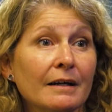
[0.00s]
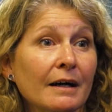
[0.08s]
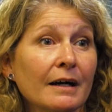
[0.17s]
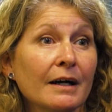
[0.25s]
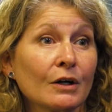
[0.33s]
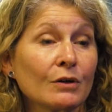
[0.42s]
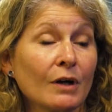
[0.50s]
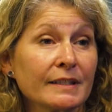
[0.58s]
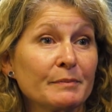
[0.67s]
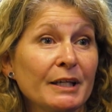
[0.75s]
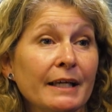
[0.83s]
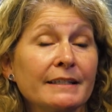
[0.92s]
uh,
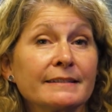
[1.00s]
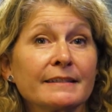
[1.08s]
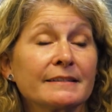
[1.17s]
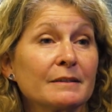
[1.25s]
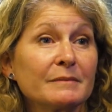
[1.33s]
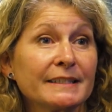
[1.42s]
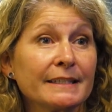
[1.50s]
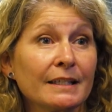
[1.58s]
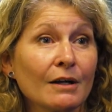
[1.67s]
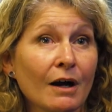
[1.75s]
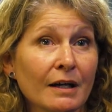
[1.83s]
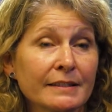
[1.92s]
across B A E Systems.
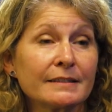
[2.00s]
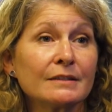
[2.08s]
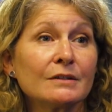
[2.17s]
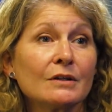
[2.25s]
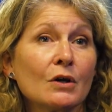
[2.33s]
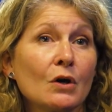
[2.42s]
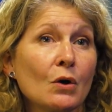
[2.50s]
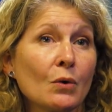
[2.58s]
In Austin,